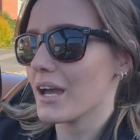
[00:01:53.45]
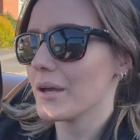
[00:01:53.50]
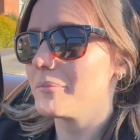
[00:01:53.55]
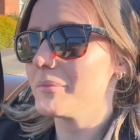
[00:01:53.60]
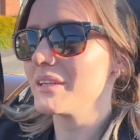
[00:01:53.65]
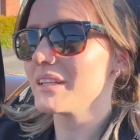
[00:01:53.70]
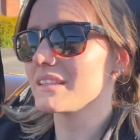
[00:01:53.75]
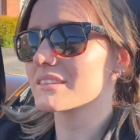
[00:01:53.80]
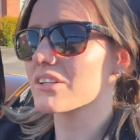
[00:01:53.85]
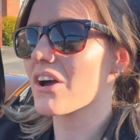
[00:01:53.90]

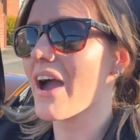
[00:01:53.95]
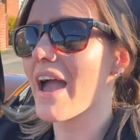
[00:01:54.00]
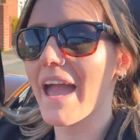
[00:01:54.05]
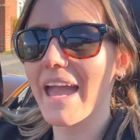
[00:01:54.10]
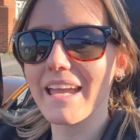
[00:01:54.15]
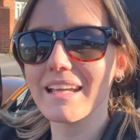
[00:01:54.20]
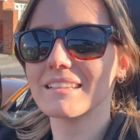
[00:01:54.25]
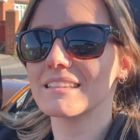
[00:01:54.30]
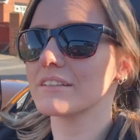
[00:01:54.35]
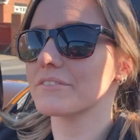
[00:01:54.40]
meaning it's got
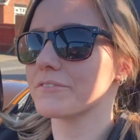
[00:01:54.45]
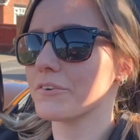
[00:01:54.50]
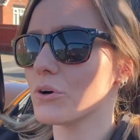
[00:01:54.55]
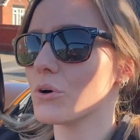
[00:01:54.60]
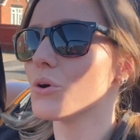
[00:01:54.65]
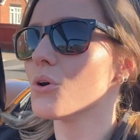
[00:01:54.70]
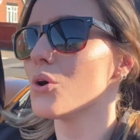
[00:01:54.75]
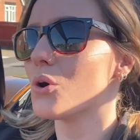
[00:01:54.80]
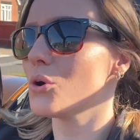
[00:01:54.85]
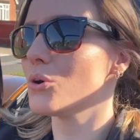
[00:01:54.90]

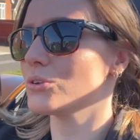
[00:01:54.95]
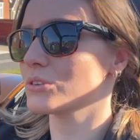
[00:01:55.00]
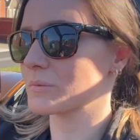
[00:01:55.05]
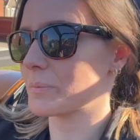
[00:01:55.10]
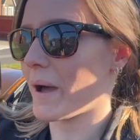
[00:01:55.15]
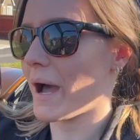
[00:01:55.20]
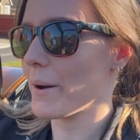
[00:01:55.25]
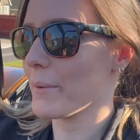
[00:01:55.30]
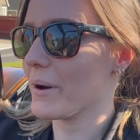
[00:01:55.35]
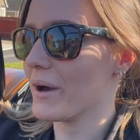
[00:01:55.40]
84
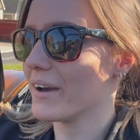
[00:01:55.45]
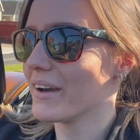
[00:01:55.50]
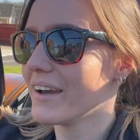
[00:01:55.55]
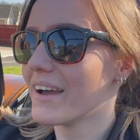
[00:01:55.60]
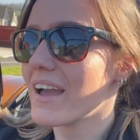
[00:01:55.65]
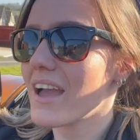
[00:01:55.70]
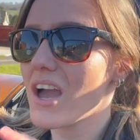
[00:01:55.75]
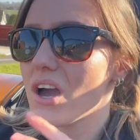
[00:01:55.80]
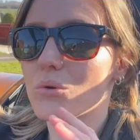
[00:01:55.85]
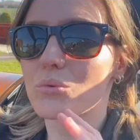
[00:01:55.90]
horsepower,
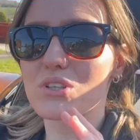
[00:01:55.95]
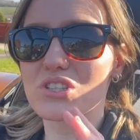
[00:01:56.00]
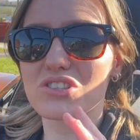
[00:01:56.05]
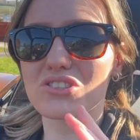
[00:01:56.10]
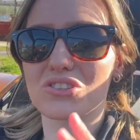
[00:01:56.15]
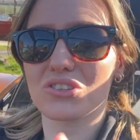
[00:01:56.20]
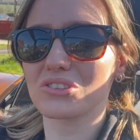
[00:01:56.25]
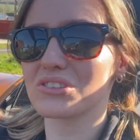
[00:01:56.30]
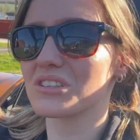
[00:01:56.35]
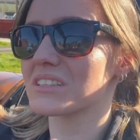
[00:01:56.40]
which
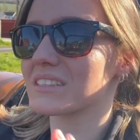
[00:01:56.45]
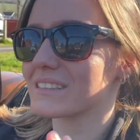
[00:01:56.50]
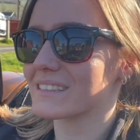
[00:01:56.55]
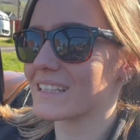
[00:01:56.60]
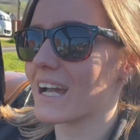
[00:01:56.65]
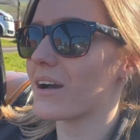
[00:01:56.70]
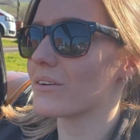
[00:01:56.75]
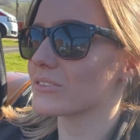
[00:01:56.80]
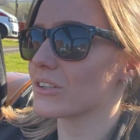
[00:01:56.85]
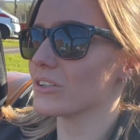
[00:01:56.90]
doesn't
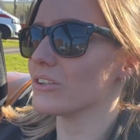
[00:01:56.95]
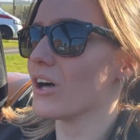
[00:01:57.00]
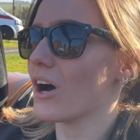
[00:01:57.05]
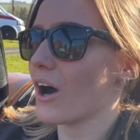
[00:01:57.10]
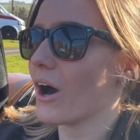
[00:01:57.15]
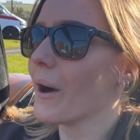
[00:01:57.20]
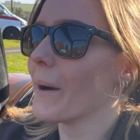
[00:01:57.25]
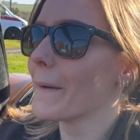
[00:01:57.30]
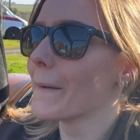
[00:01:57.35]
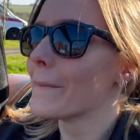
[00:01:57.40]
sound a
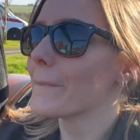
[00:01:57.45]
lot,